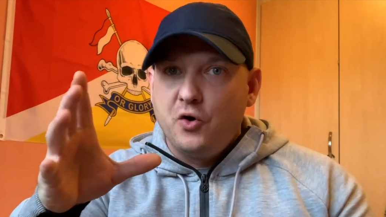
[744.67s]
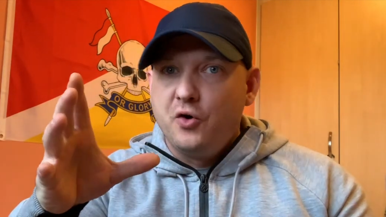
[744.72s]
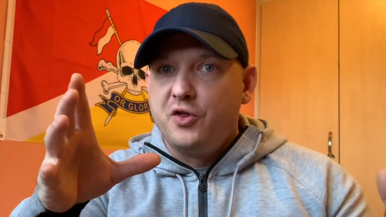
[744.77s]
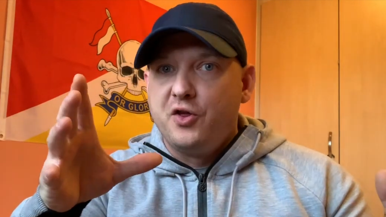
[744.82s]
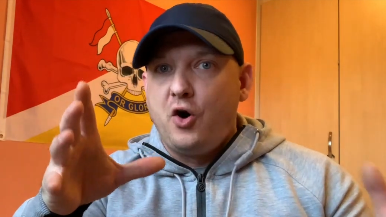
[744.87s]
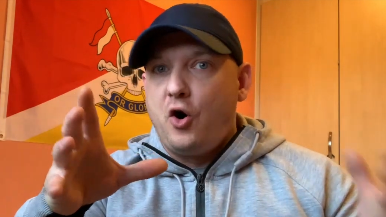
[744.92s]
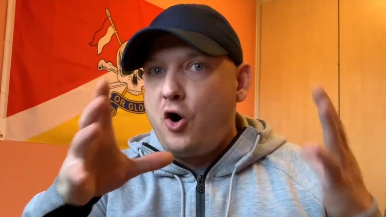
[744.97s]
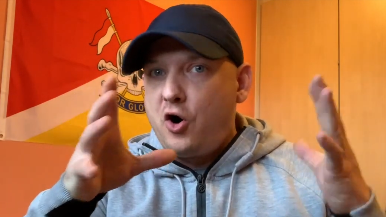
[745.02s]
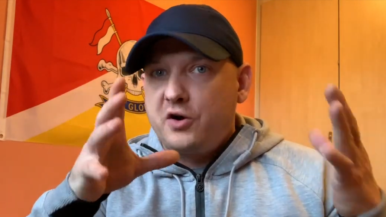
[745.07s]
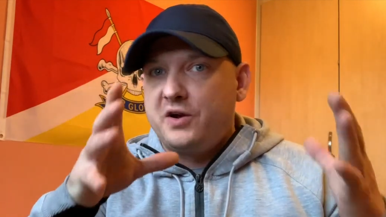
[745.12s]
other
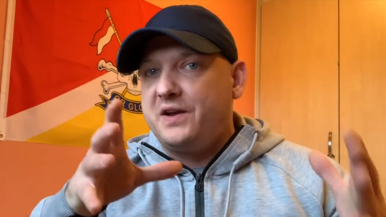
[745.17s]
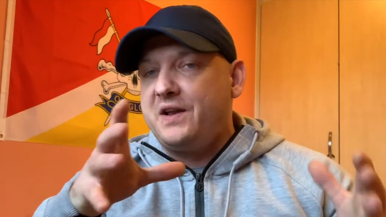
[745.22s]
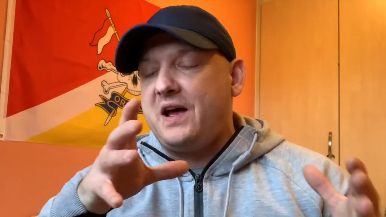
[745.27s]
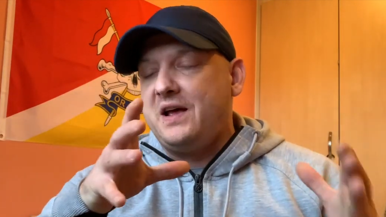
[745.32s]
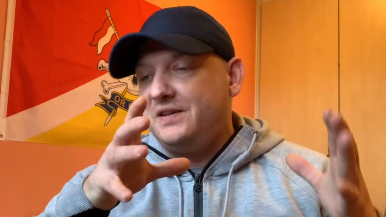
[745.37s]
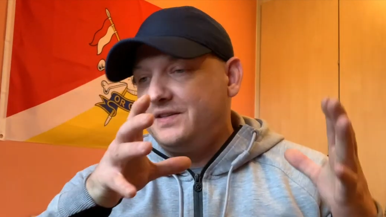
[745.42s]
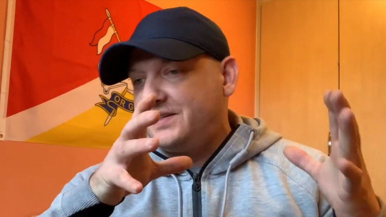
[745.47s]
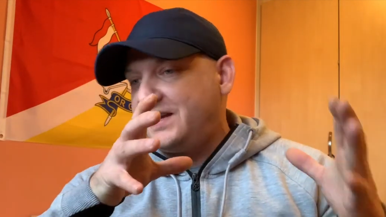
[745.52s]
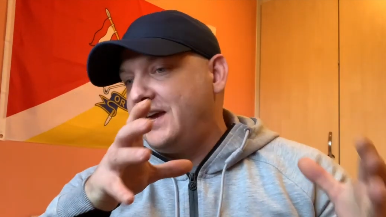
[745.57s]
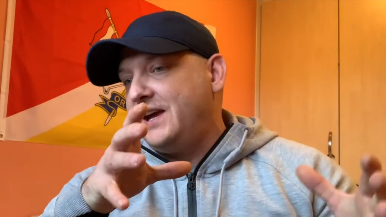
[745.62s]

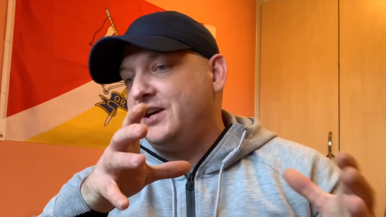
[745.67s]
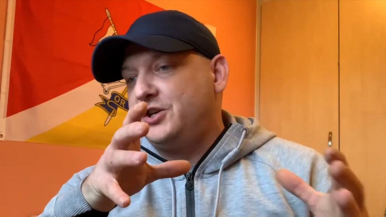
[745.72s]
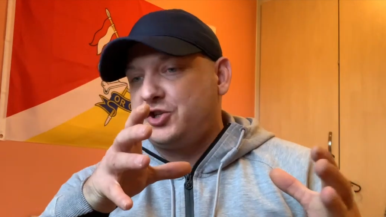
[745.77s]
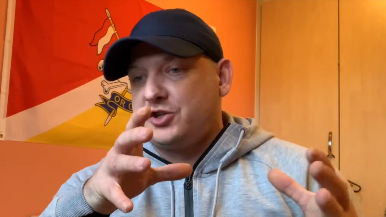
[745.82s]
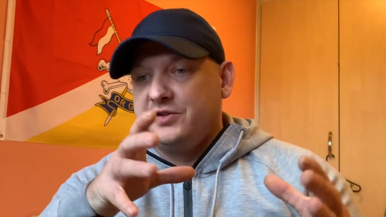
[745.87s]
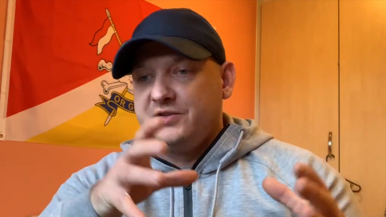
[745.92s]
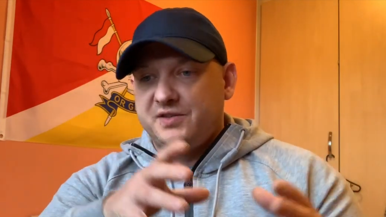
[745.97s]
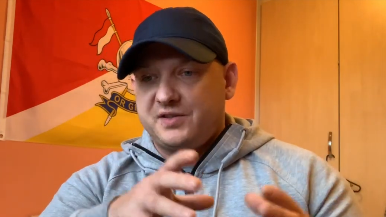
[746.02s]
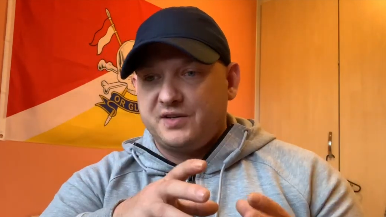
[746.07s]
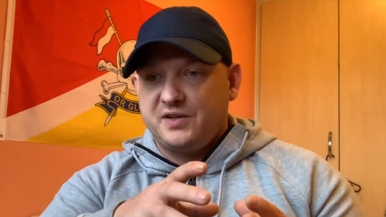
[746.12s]

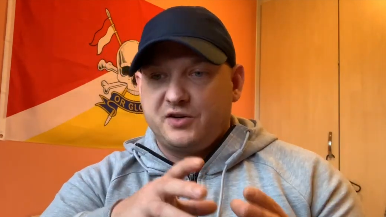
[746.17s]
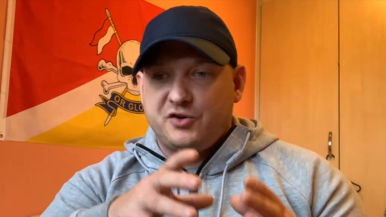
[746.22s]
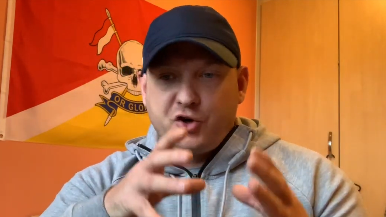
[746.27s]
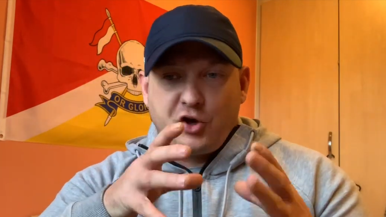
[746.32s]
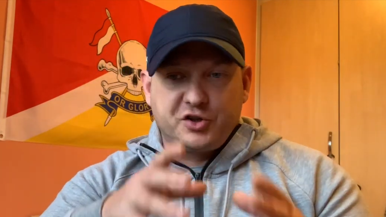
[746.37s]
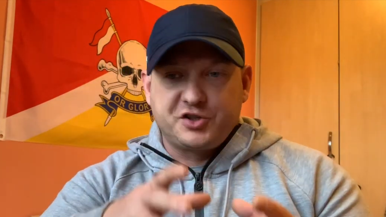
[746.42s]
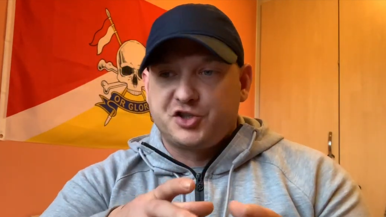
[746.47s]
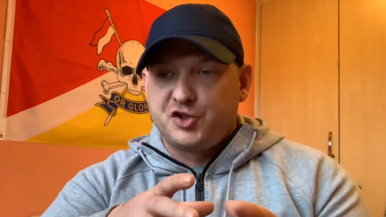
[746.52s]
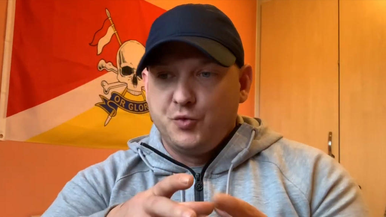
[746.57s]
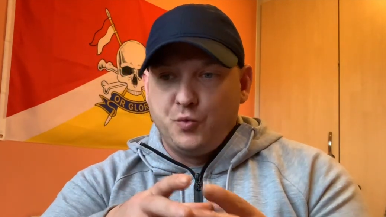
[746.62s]
organisations
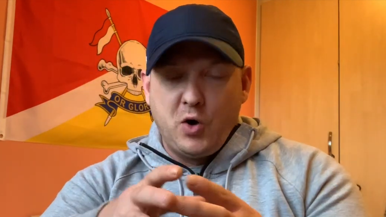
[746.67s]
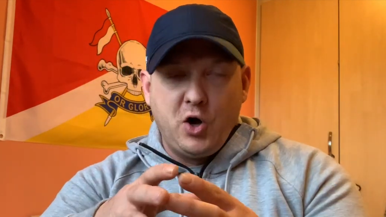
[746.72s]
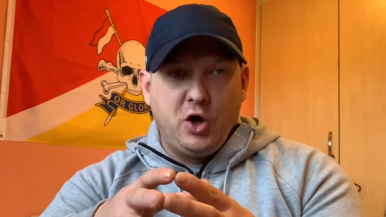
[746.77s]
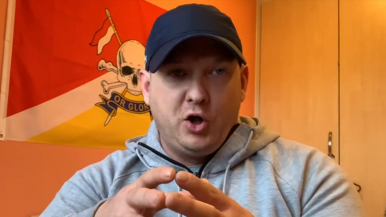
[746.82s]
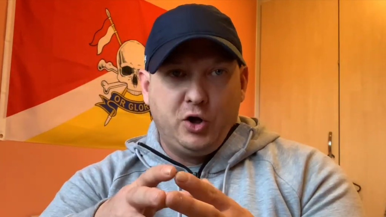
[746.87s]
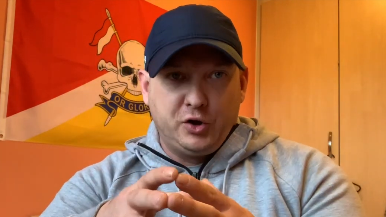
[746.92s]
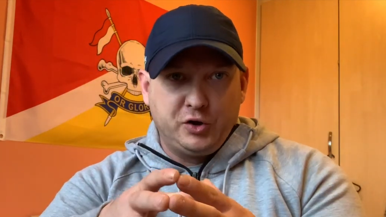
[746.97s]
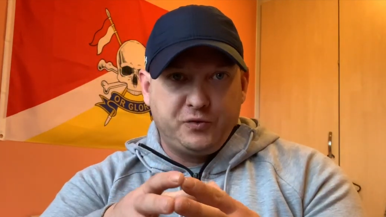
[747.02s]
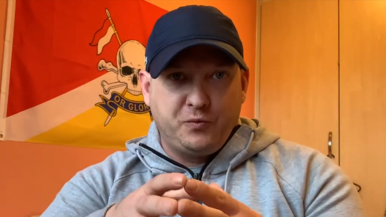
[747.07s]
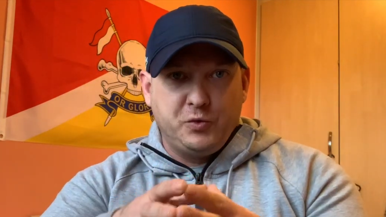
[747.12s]
across the
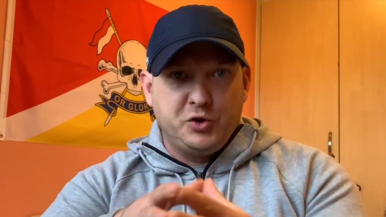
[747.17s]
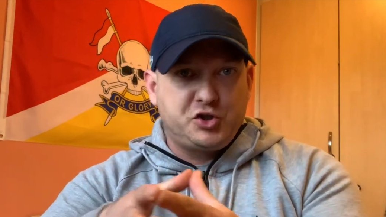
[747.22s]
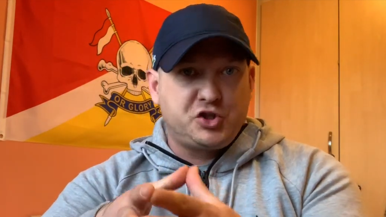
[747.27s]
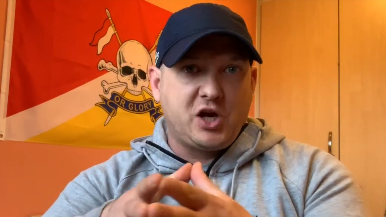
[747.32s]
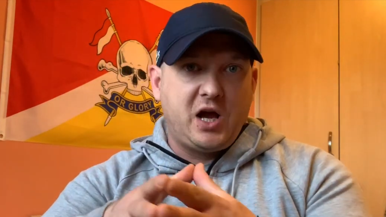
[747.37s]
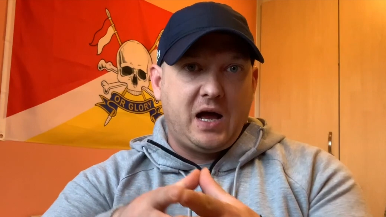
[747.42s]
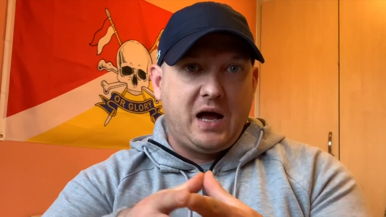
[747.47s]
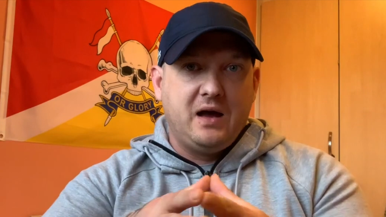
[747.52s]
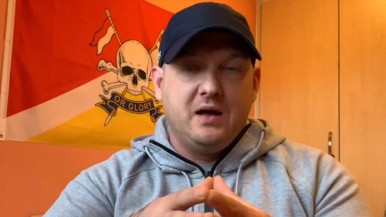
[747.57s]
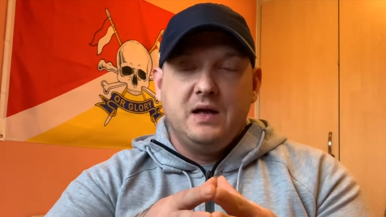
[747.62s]
world which
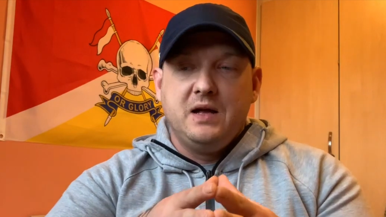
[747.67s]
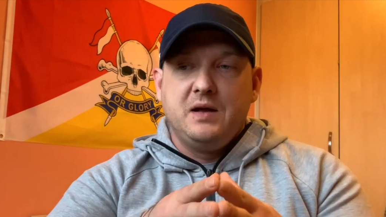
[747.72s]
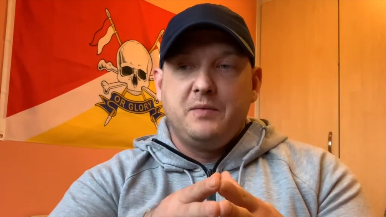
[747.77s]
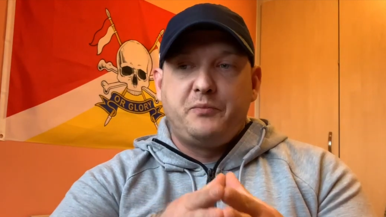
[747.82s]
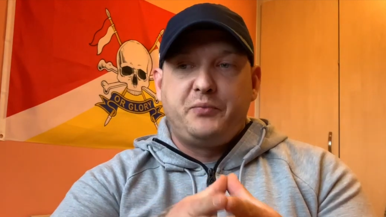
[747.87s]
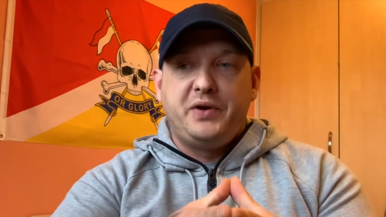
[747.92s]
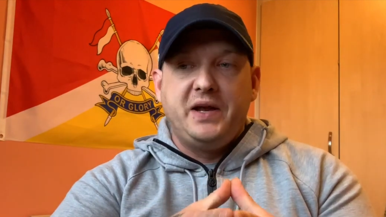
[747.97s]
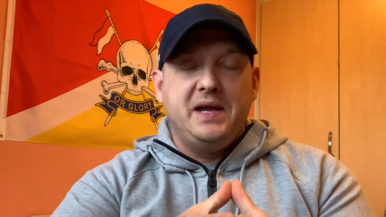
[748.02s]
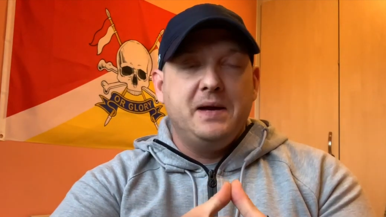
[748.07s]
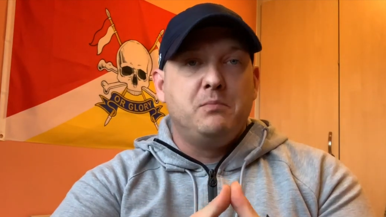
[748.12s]
are
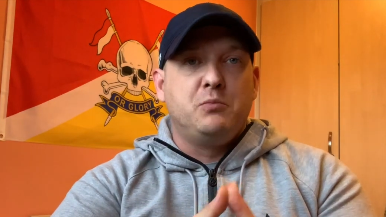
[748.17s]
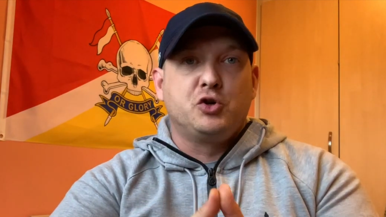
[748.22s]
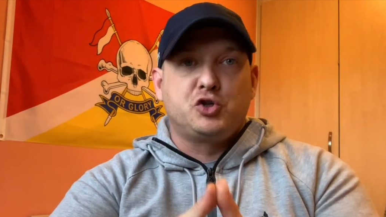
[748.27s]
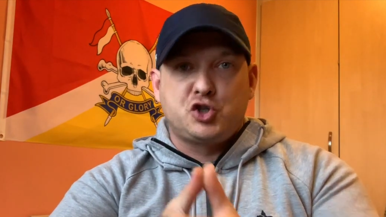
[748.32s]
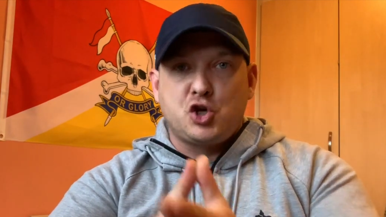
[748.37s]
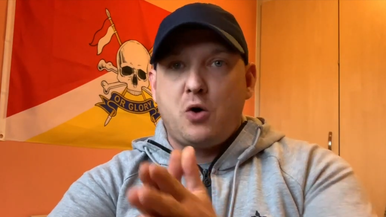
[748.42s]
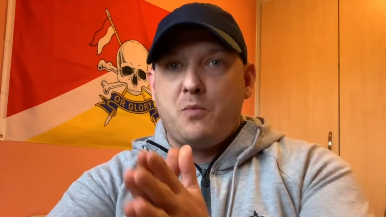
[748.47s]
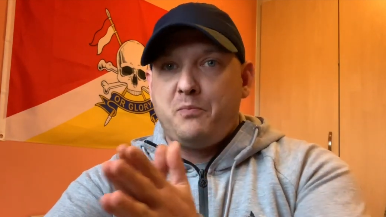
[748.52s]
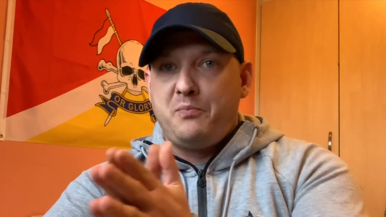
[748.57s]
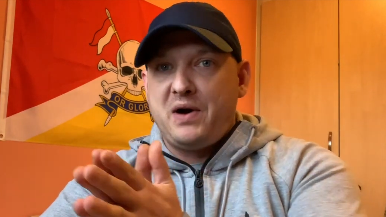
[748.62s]
pretty
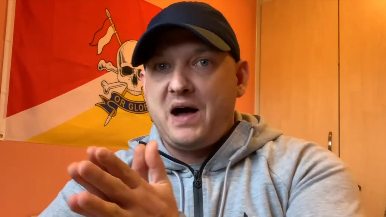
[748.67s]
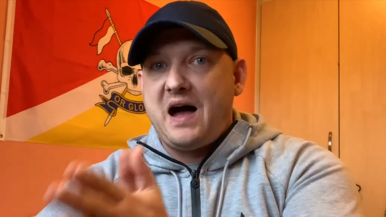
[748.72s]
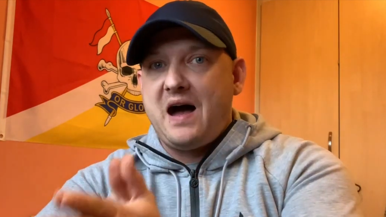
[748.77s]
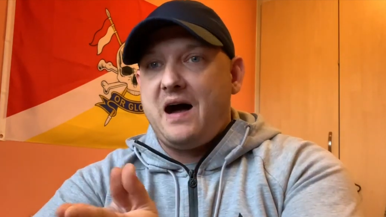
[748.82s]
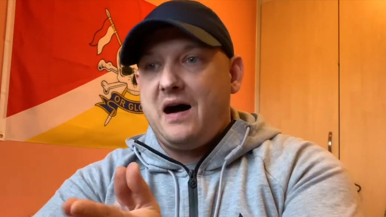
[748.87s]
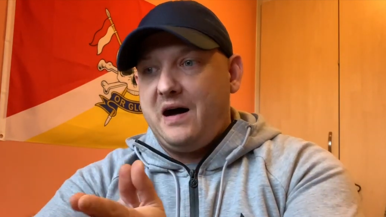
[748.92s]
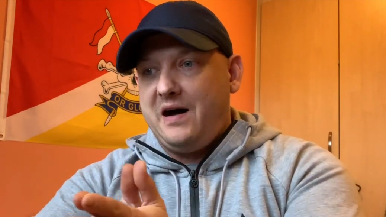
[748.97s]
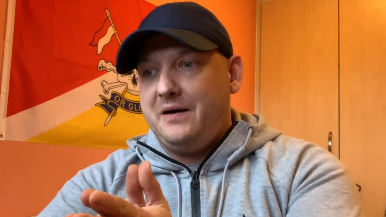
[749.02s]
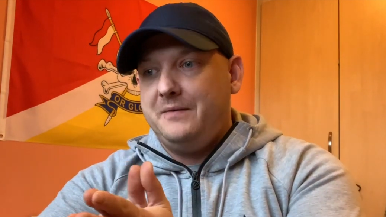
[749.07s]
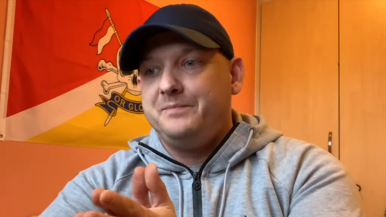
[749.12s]
much on
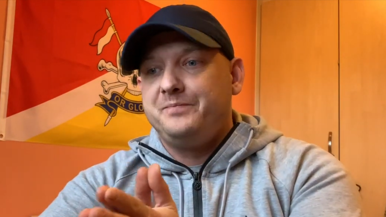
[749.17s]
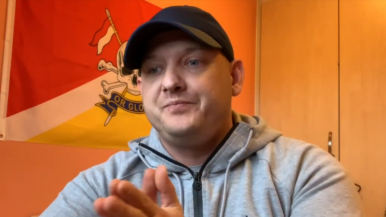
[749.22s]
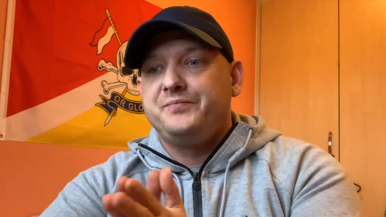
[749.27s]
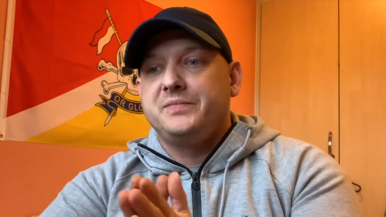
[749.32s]
par